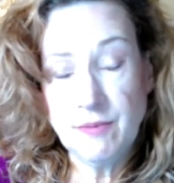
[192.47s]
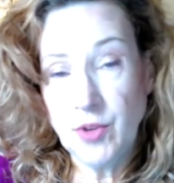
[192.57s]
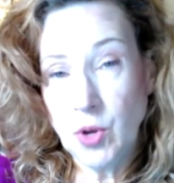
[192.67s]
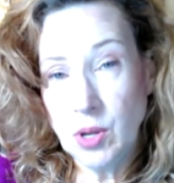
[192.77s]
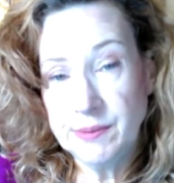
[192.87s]

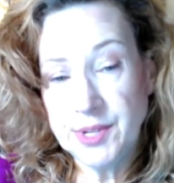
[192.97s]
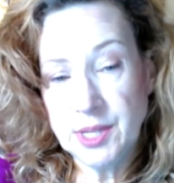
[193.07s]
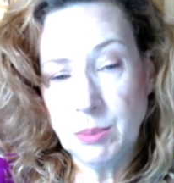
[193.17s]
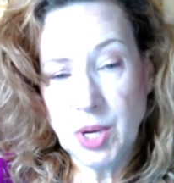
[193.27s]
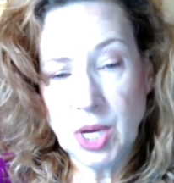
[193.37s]
involved
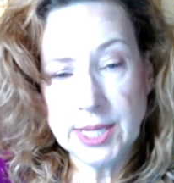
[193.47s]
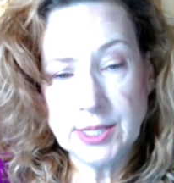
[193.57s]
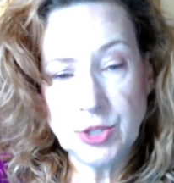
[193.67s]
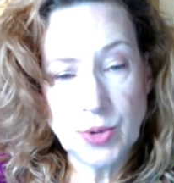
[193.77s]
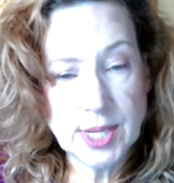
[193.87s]
in the
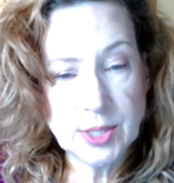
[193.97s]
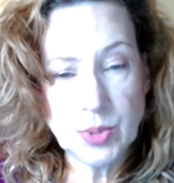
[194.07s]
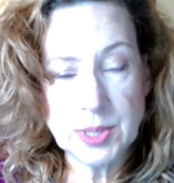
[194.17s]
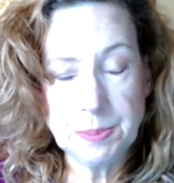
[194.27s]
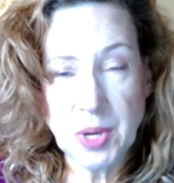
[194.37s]
body's stress
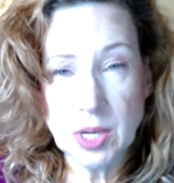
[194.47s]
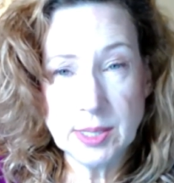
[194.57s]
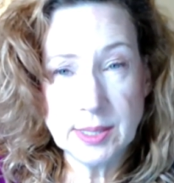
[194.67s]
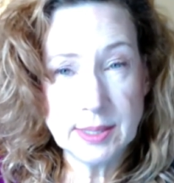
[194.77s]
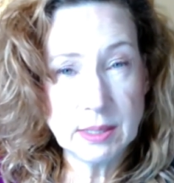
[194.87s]

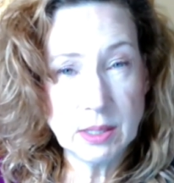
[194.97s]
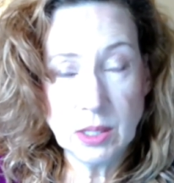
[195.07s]
response,